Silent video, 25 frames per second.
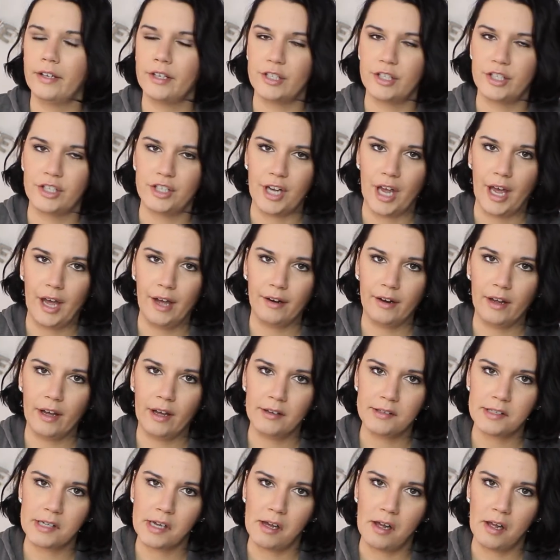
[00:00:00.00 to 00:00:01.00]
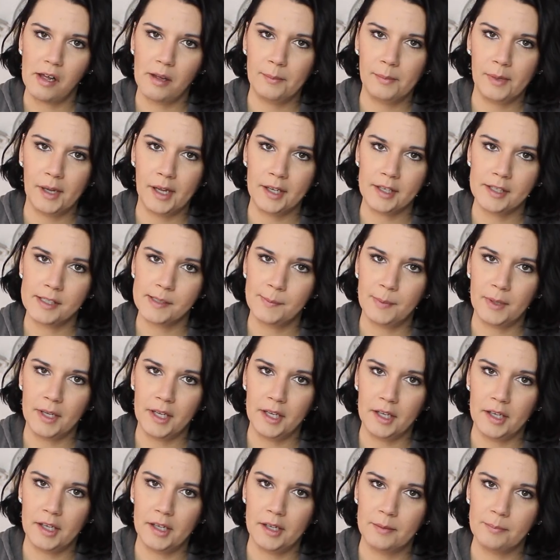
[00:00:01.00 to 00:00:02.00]
Shout out to all Mike's
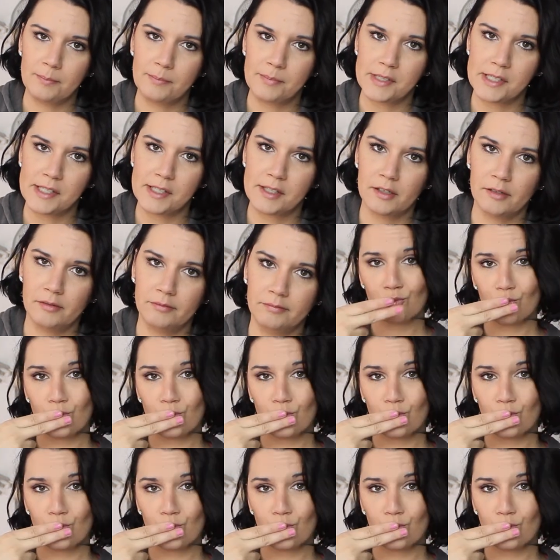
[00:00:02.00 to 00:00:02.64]
Peeps.